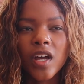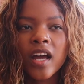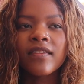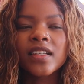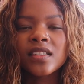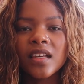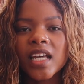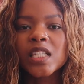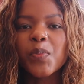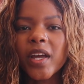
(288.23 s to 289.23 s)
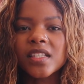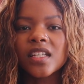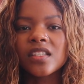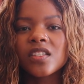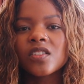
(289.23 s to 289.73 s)
you kind of expect
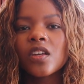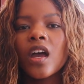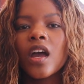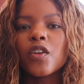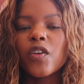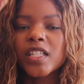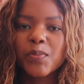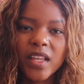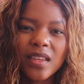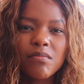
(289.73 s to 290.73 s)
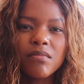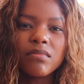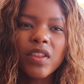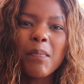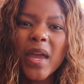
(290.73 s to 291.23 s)

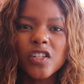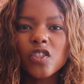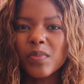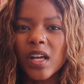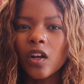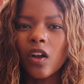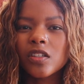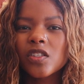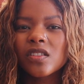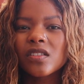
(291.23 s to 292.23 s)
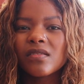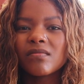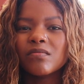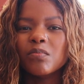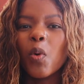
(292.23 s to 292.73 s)
the menu to be a lot
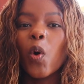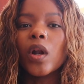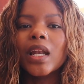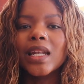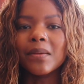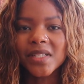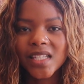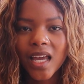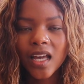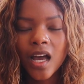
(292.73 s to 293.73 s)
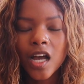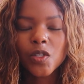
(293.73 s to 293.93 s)
more limiting.